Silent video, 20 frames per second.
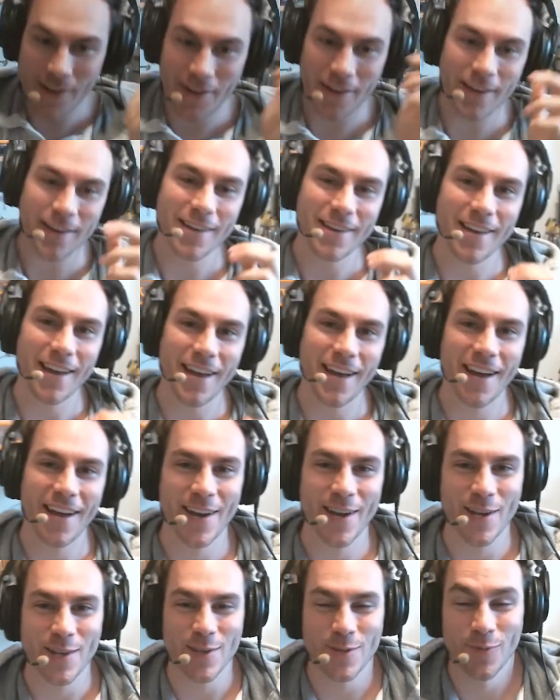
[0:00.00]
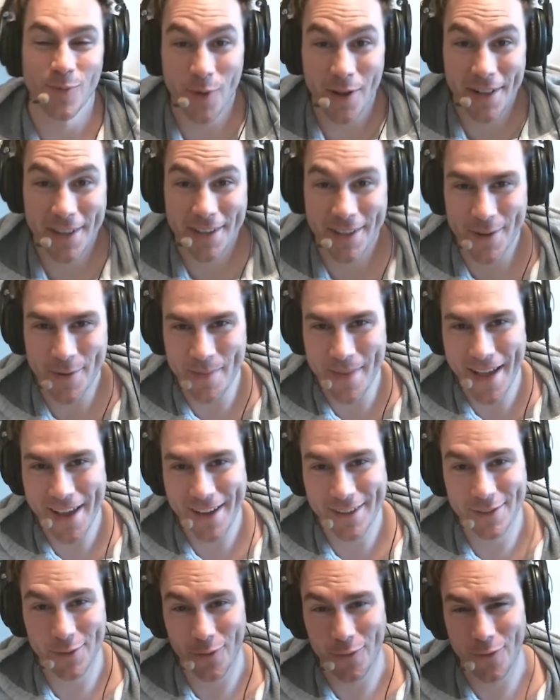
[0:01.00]
Hey guys, welcome
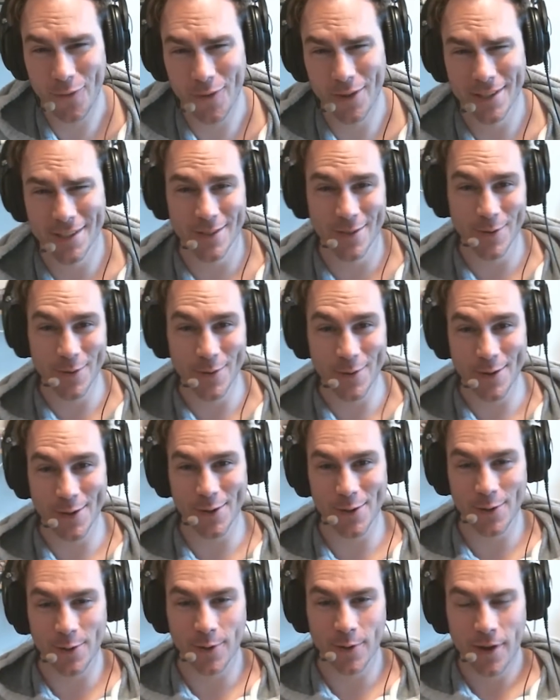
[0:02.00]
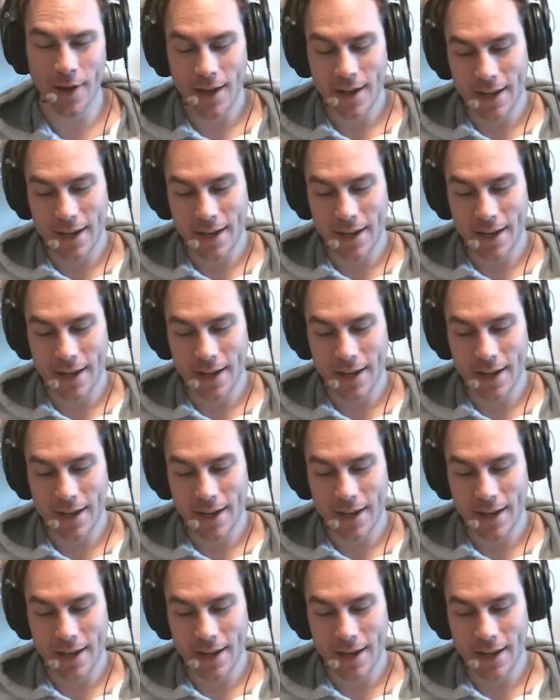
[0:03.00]
back to the Phil Studio.